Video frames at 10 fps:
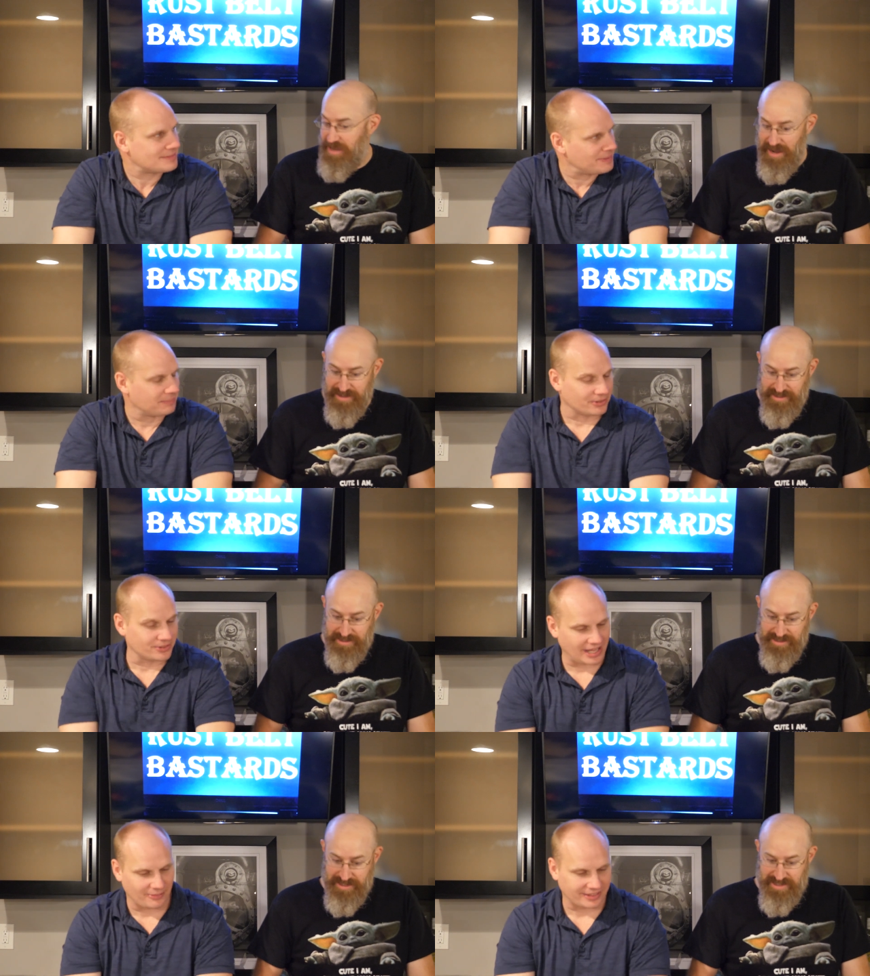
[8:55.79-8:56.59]
Speaker 1: right? yeah. people
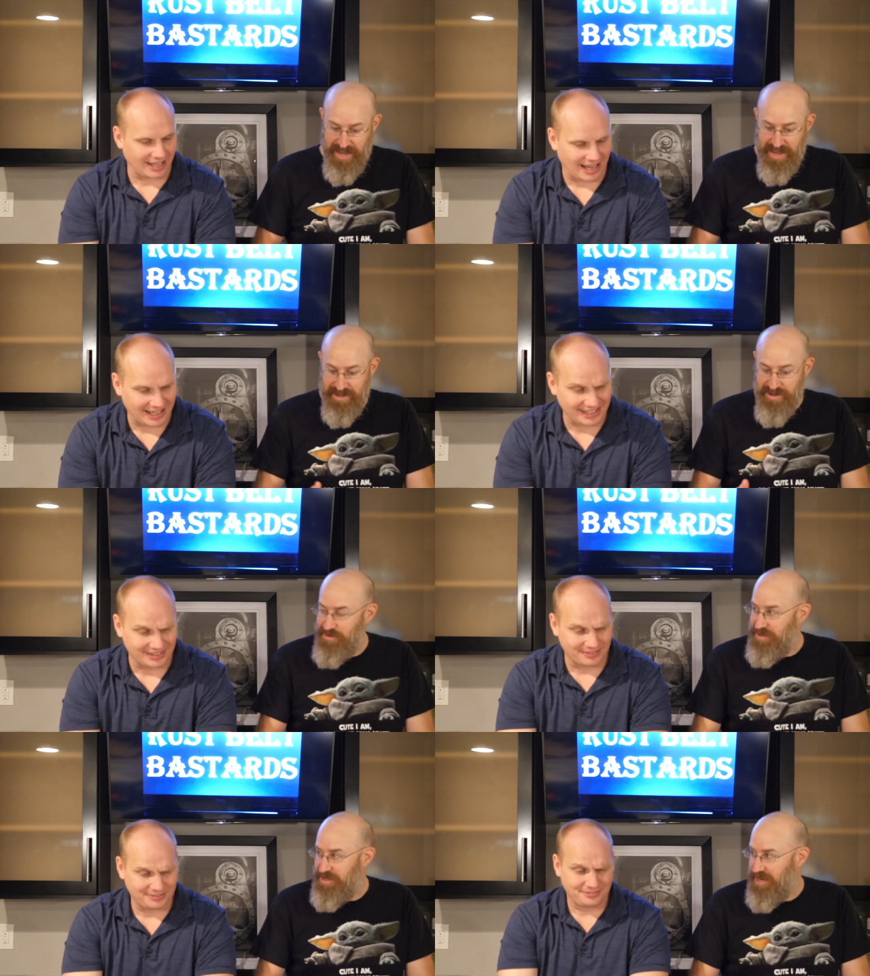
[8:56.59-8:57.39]
do that it's with the high heel. taking
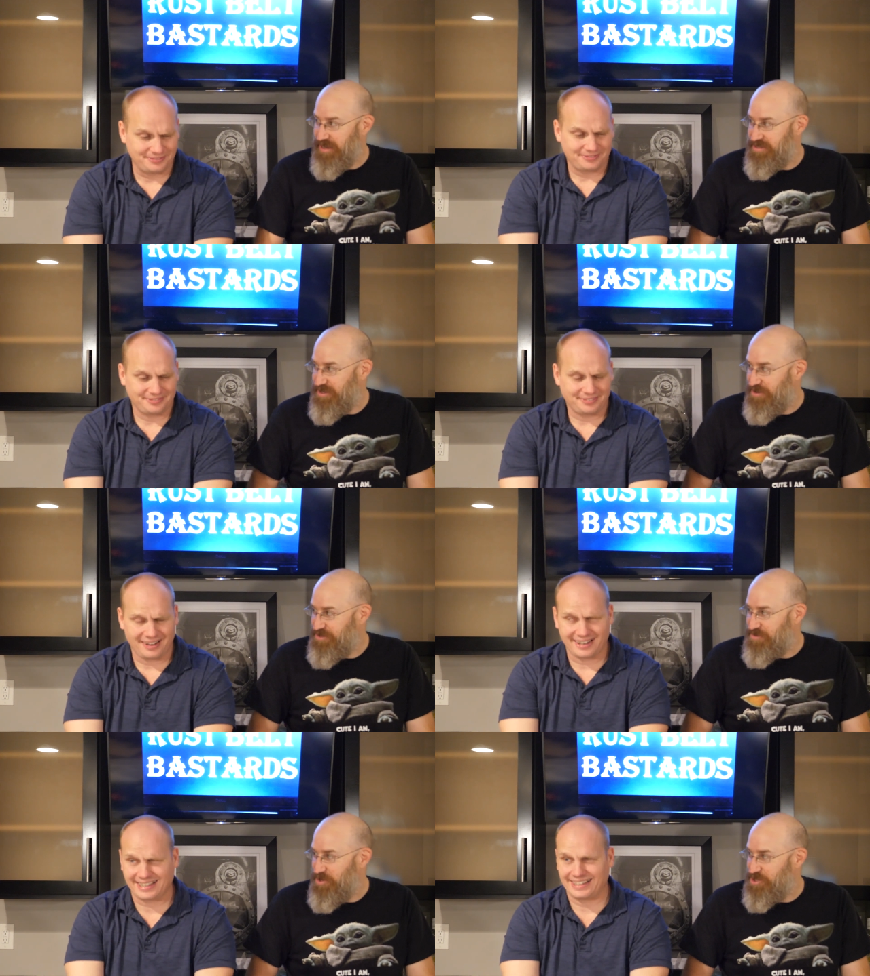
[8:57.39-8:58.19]
you to the
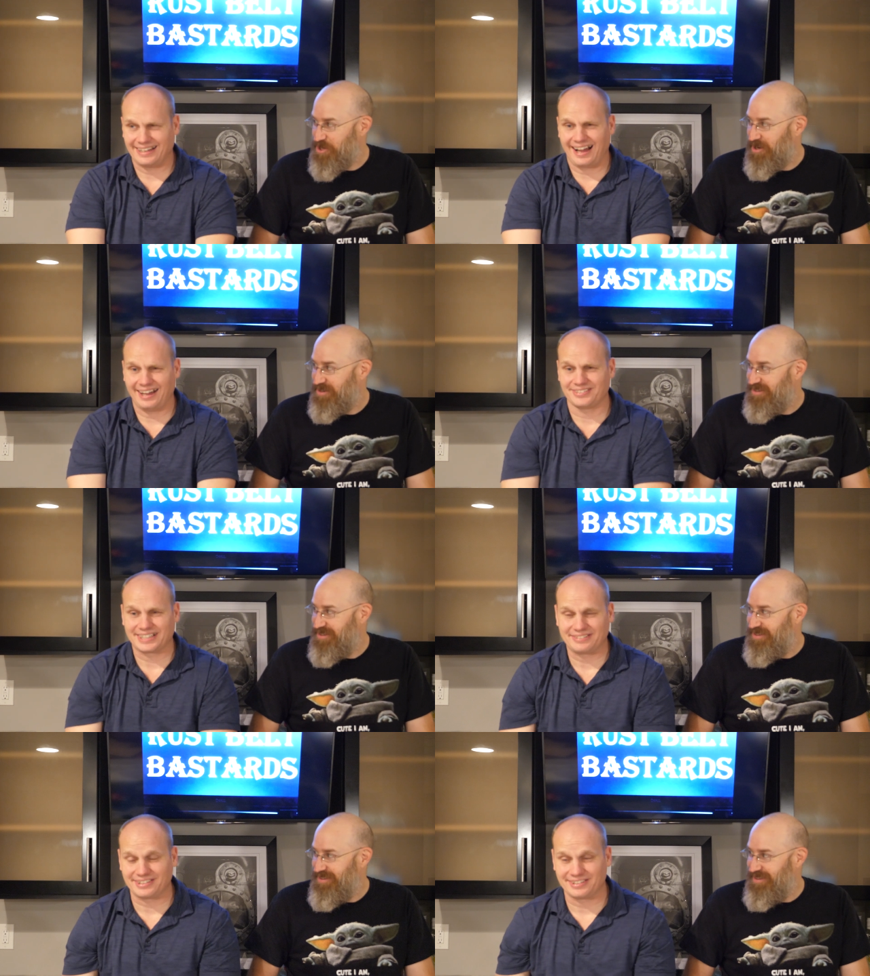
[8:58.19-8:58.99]
testicle smusher. I
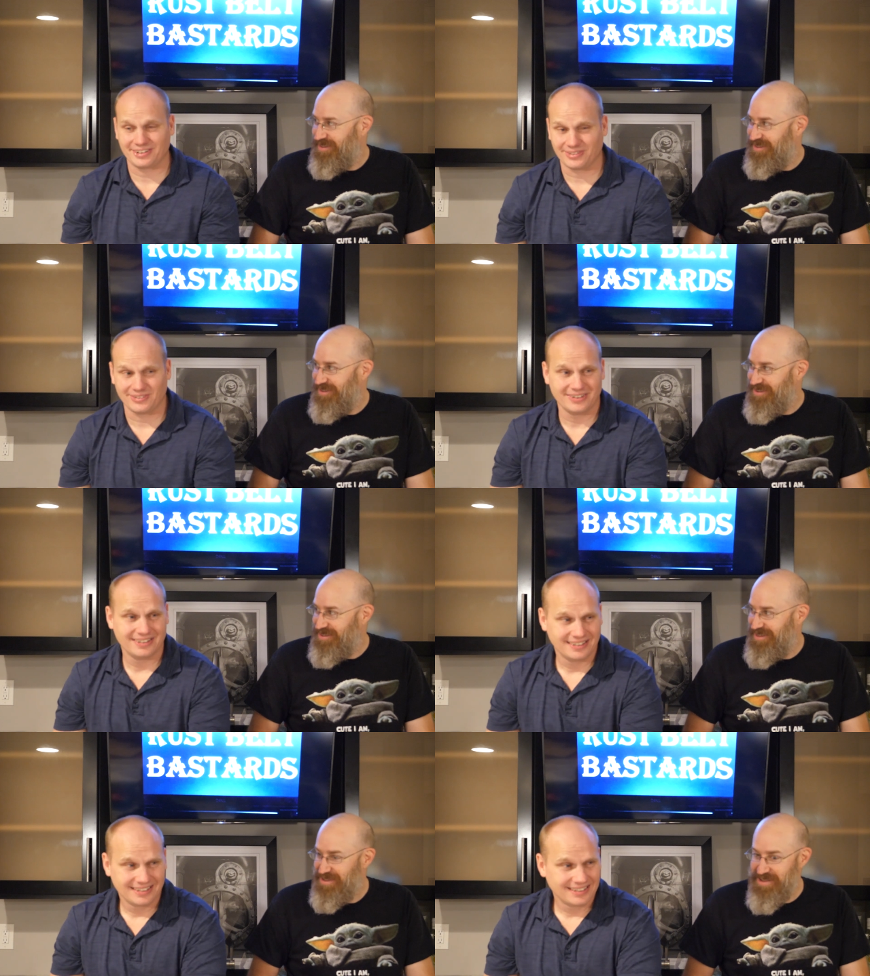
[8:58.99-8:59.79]
don't even know.
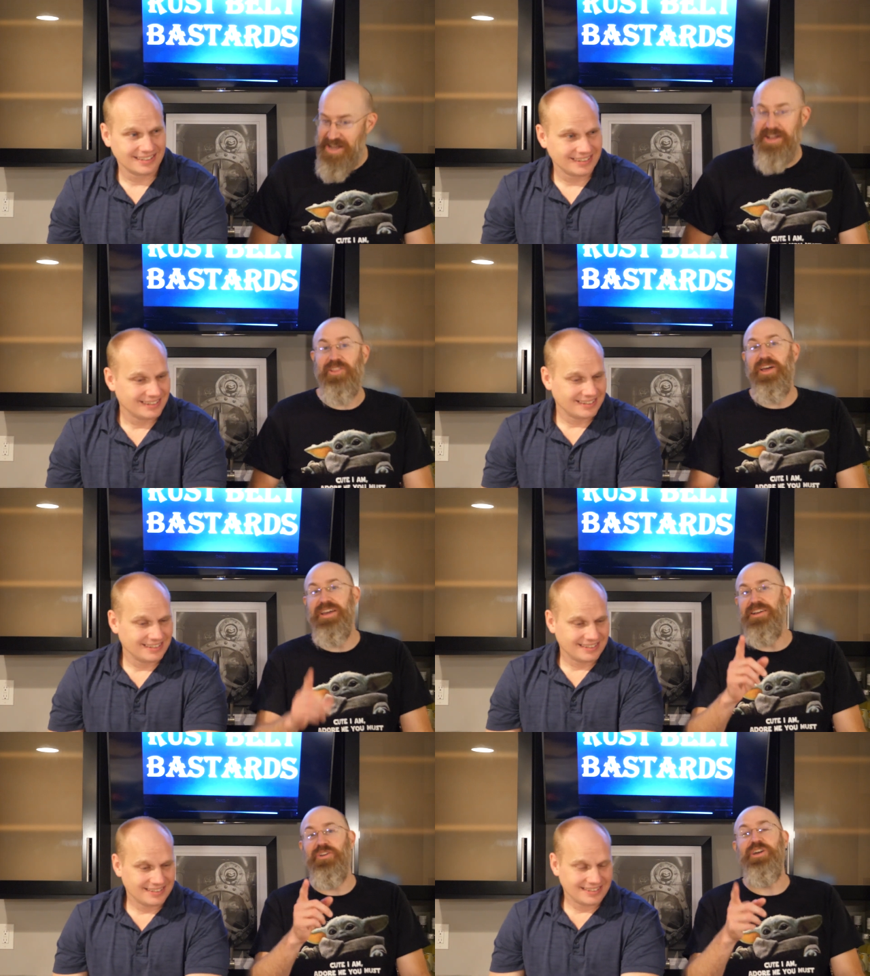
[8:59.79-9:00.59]

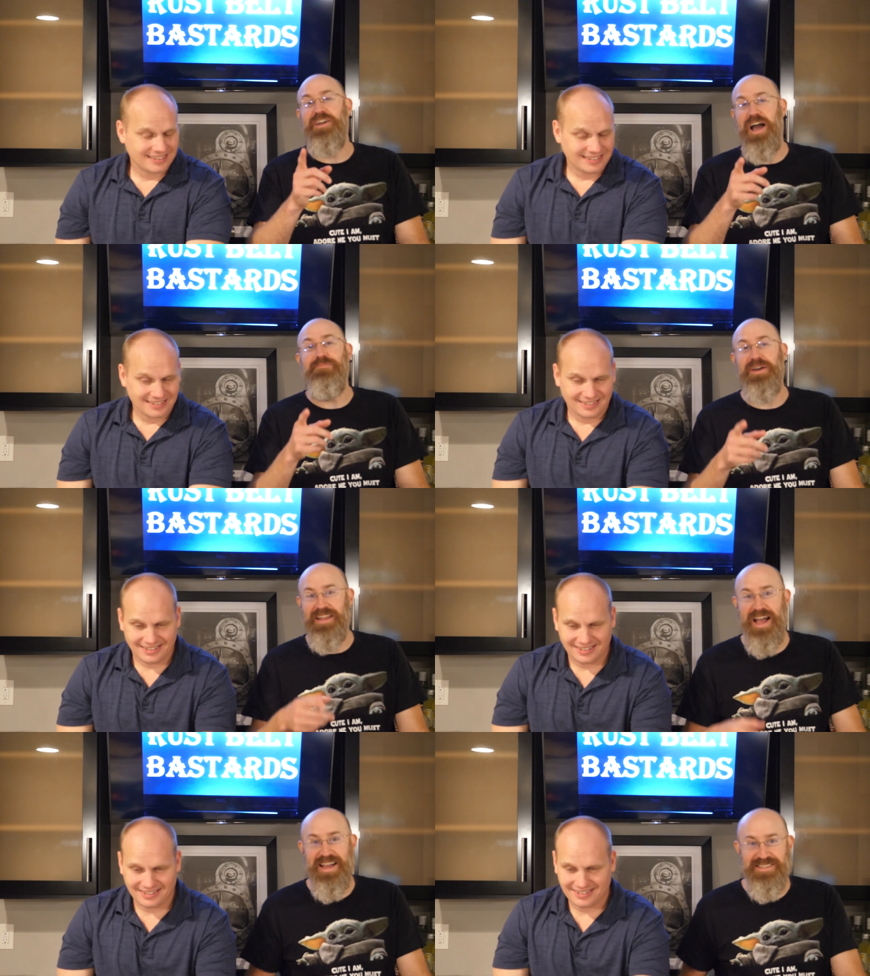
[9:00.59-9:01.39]
Like, like,
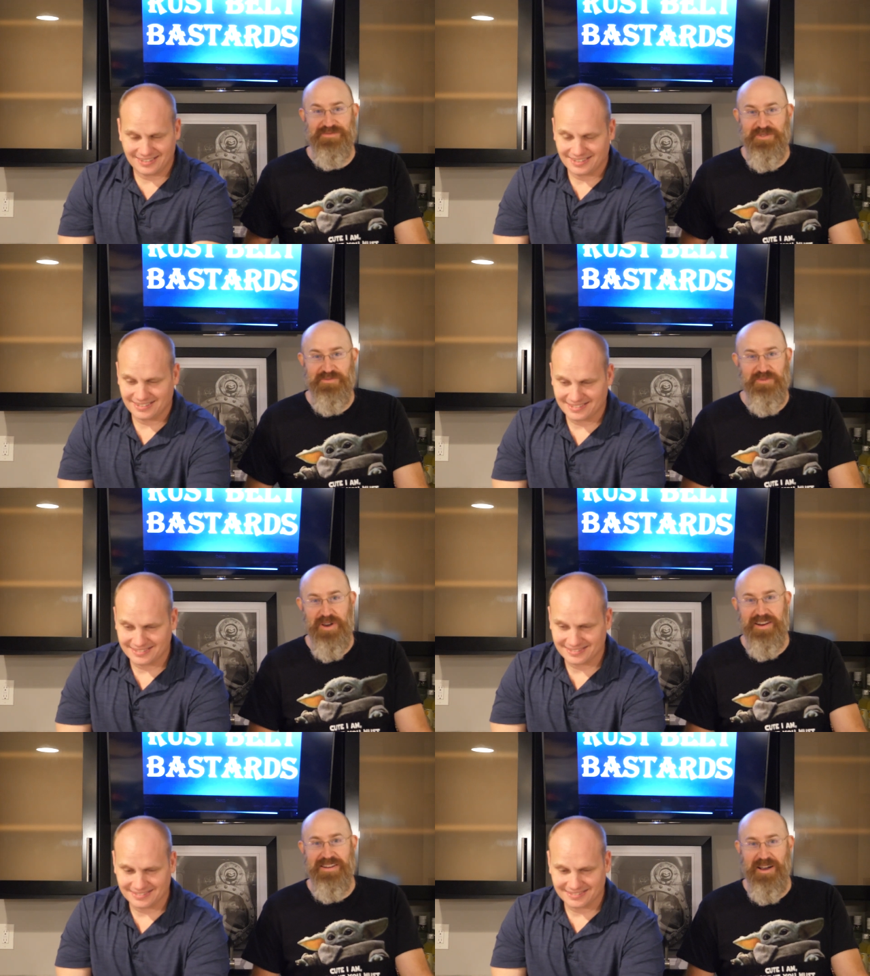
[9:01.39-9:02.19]
comment, guys. We we
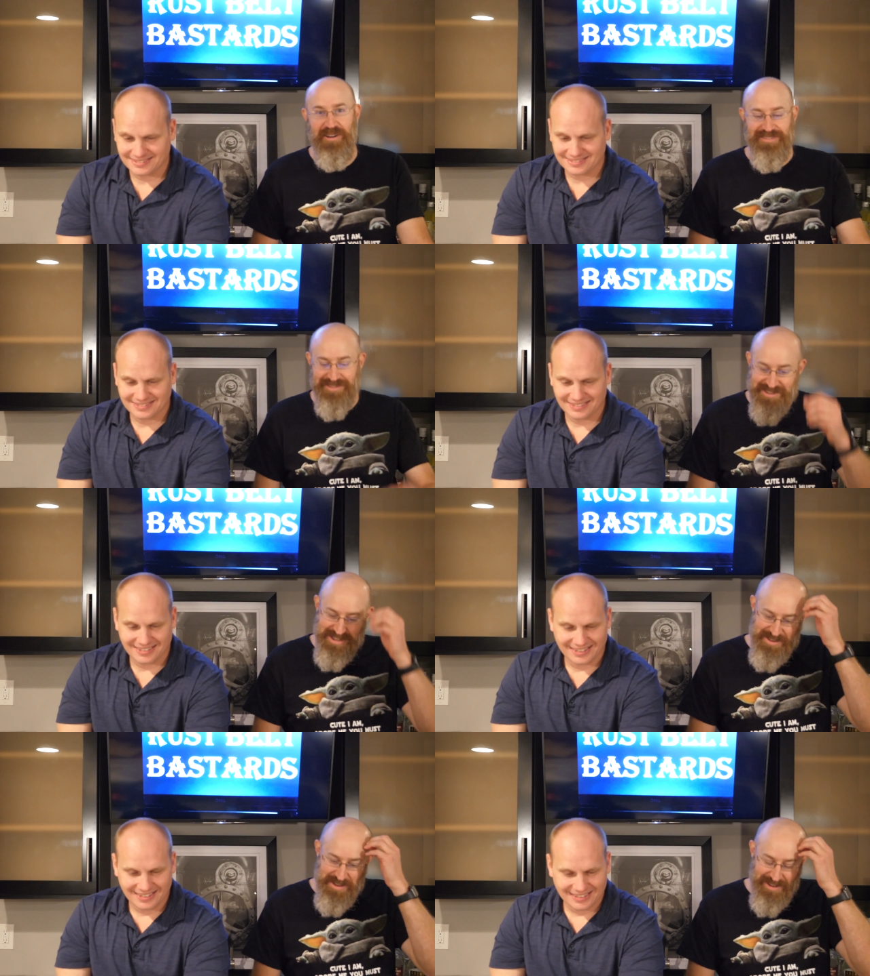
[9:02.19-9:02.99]
want to know.
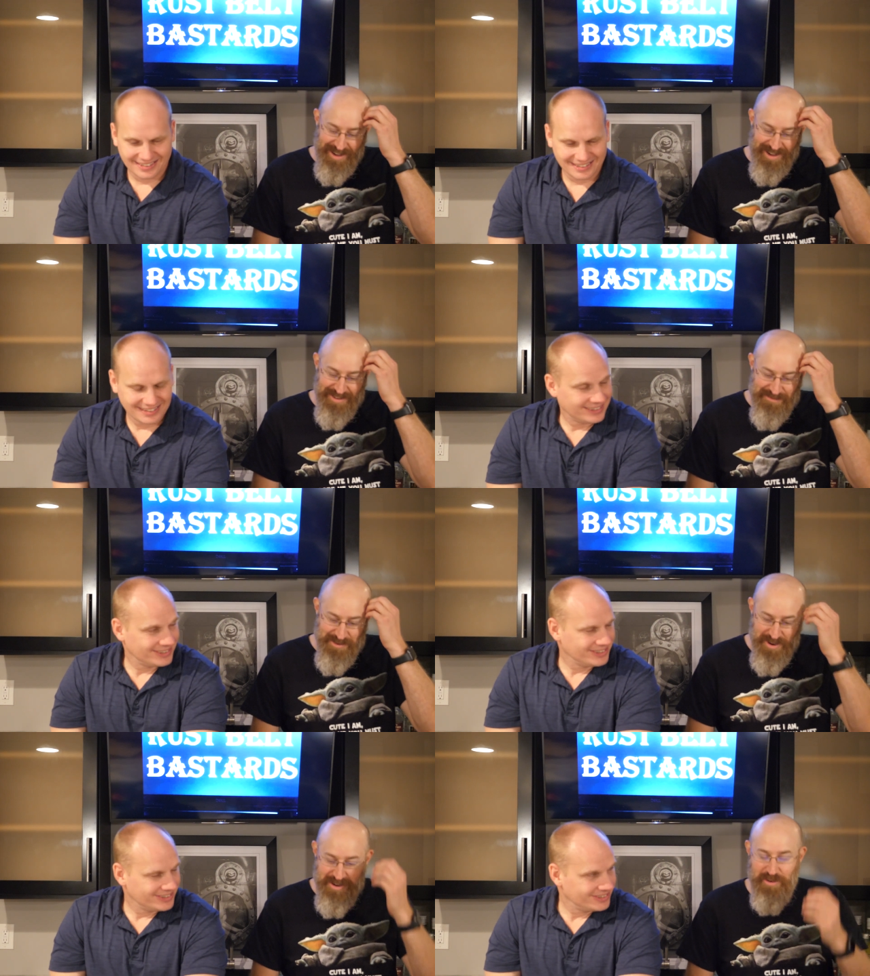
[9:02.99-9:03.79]
Um,
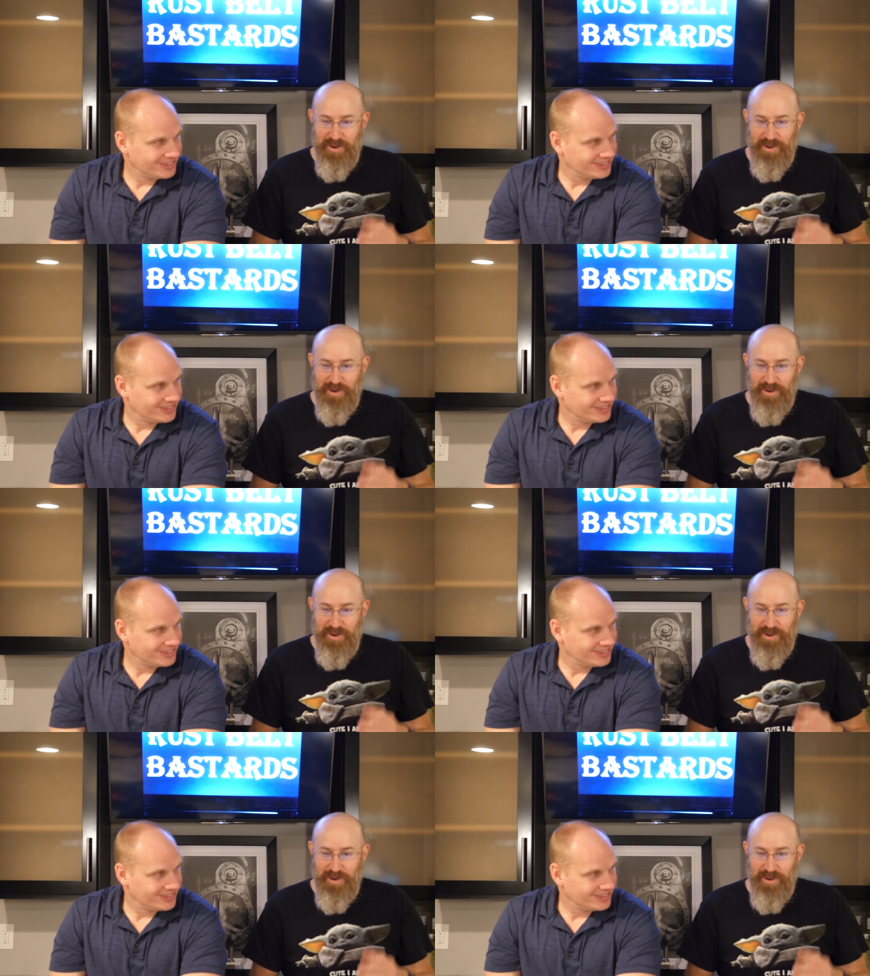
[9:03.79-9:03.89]
we want to know